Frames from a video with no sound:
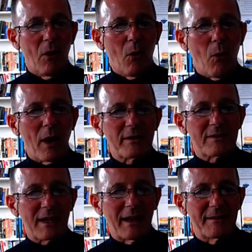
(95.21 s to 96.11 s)
what
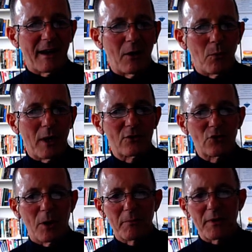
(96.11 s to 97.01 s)
stands out, what
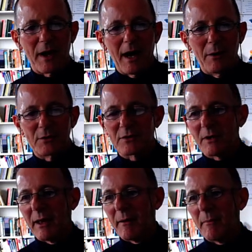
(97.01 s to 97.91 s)
jumps out
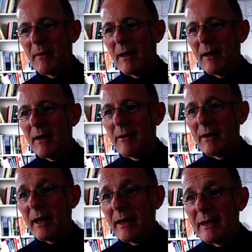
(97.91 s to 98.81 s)

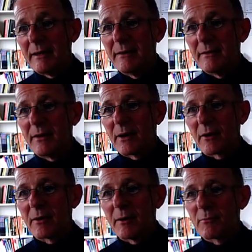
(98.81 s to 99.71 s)
in
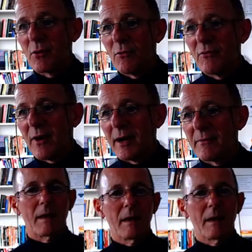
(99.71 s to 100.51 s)
their profile?